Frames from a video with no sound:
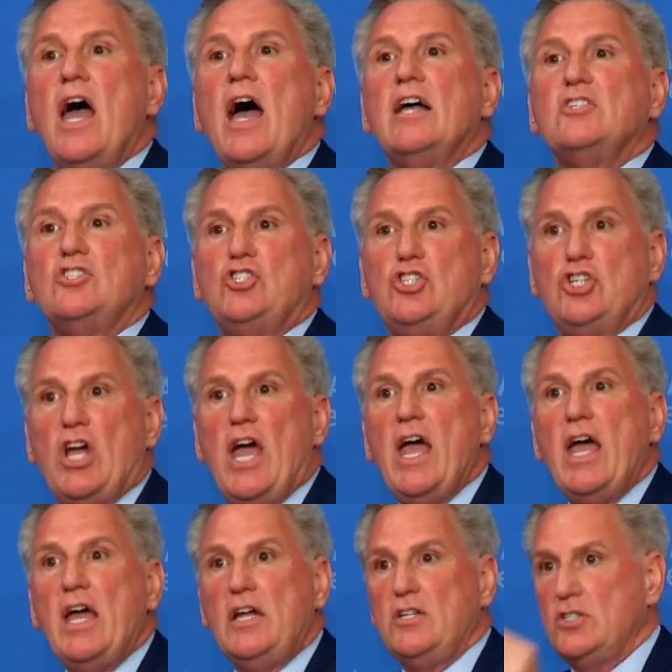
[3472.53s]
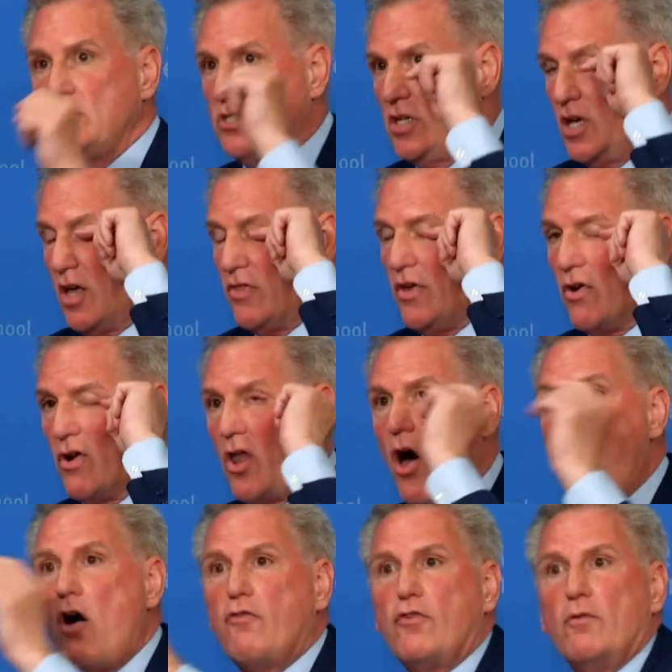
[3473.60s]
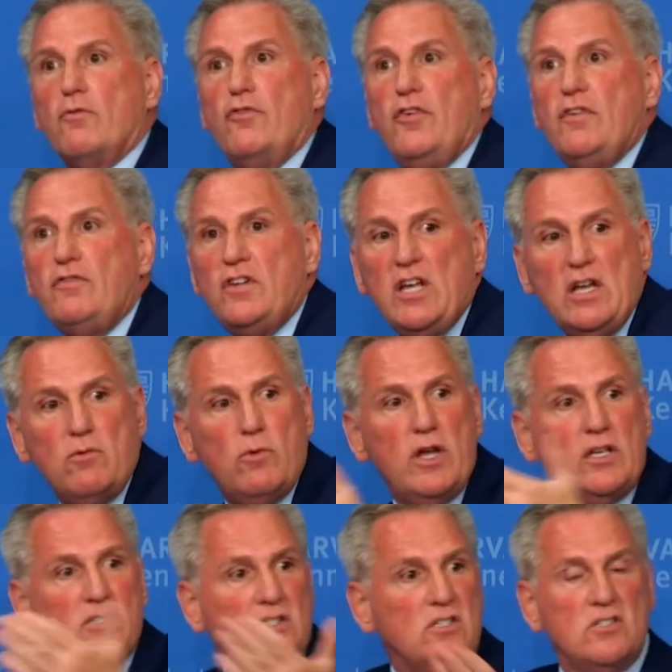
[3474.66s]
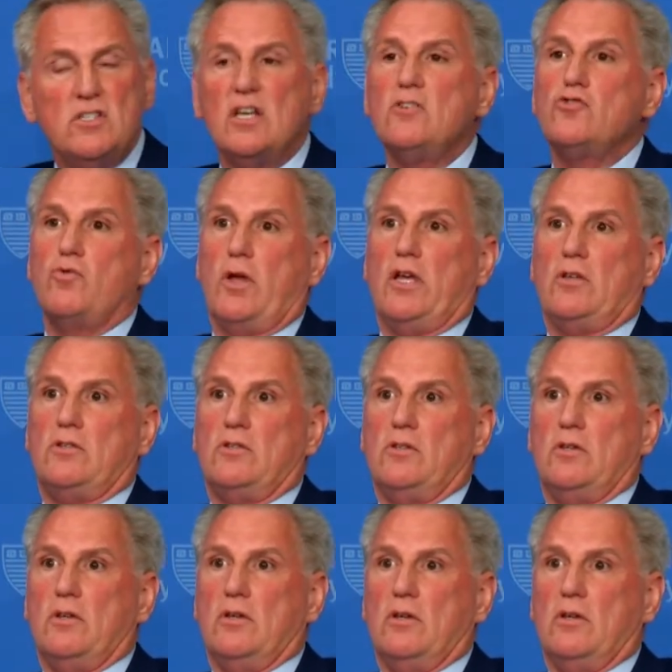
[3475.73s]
has changed their law from 15 weeks to 6 weeks.